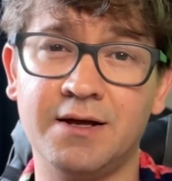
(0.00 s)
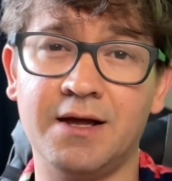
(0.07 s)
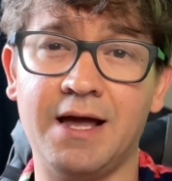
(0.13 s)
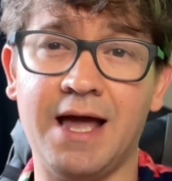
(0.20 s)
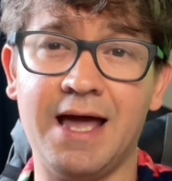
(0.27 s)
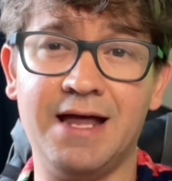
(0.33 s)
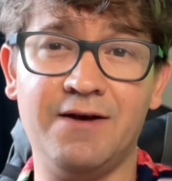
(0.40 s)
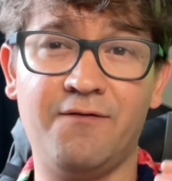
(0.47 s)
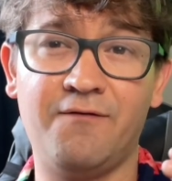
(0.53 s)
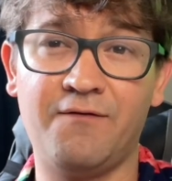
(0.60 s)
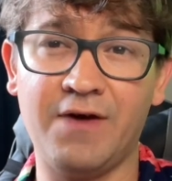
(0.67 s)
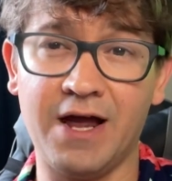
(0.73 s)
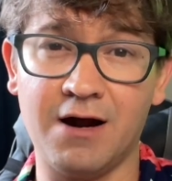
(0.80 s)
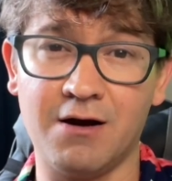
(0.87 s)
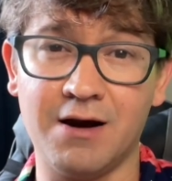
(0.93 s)
and
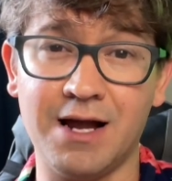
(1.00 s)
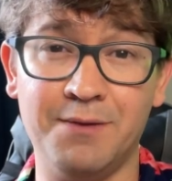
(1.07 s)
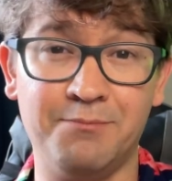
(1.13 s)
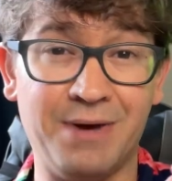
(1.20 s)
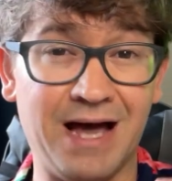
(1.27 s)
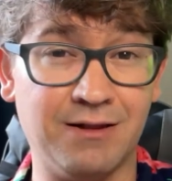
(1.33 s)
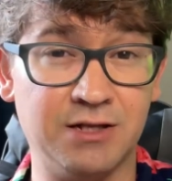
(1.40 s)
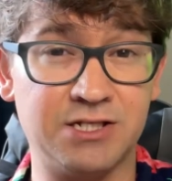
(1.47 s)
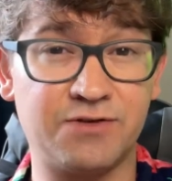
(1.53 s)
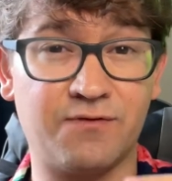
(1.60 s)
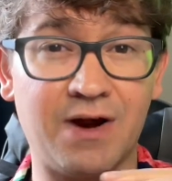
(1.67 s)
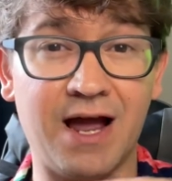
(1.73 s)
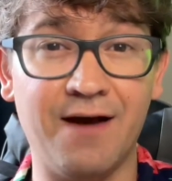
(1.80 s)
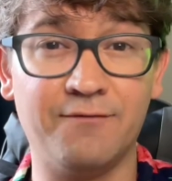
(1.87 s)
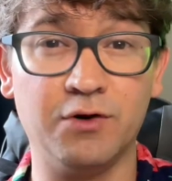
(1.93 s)
fair and balanced for
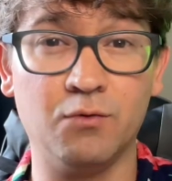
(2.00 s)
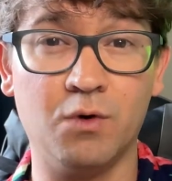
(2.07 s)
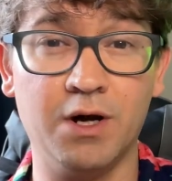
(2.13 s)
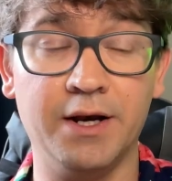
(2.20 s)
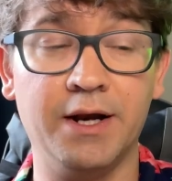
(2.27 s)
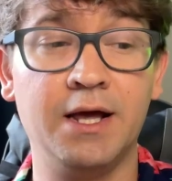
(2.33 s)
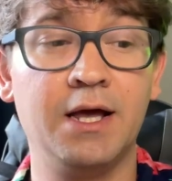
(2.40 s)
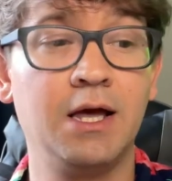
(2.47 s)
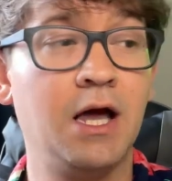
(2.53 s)
everyone,